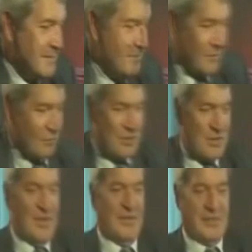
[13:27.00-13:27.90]
Here we
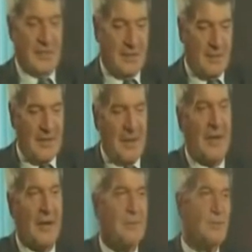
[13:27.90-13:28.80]
have it
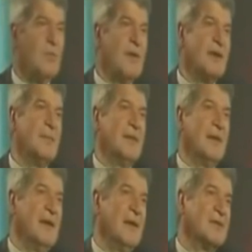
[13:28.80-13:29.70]
twisted
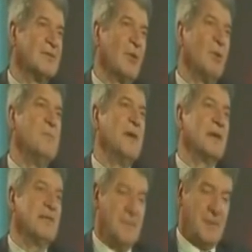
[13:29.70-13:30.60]
and so
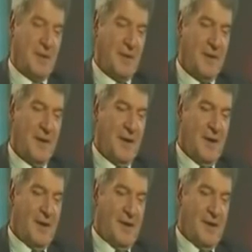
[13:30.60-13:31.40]
on third space